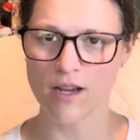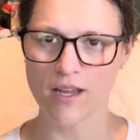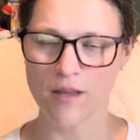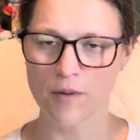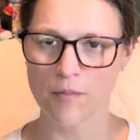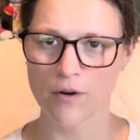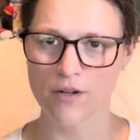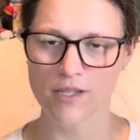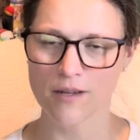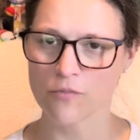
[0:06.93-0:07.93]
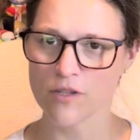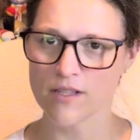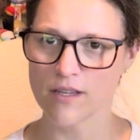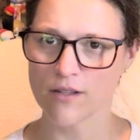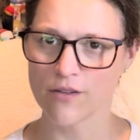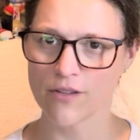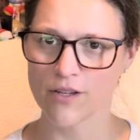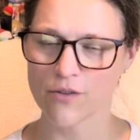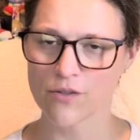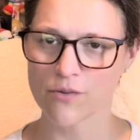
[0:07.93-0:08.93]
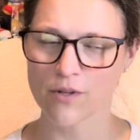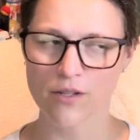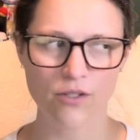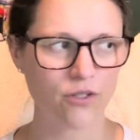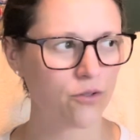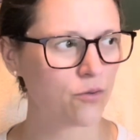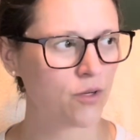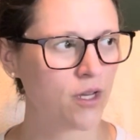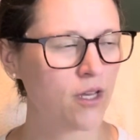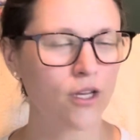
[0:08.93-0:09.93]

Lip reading: I am a part-time reseller that goes around to